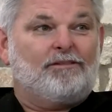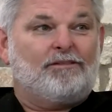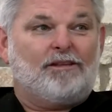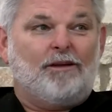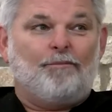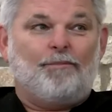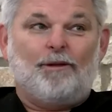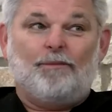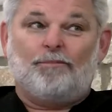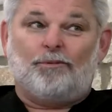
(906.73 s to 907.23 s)

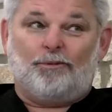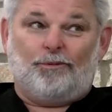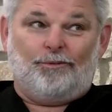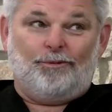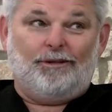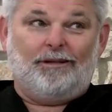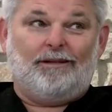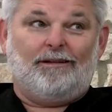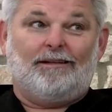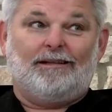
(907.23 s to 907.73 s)
Some people are
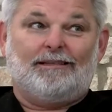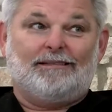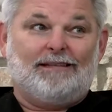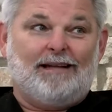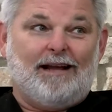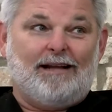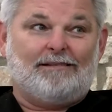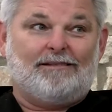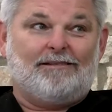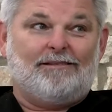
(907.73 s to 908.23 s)
real
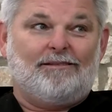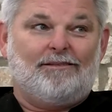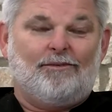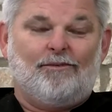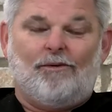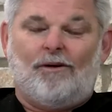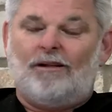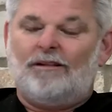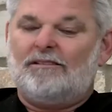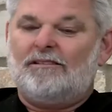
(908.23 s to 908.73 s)
attached to their
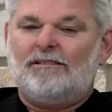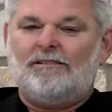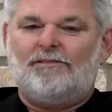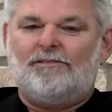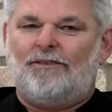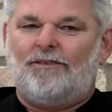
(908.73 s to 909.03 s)
wallets.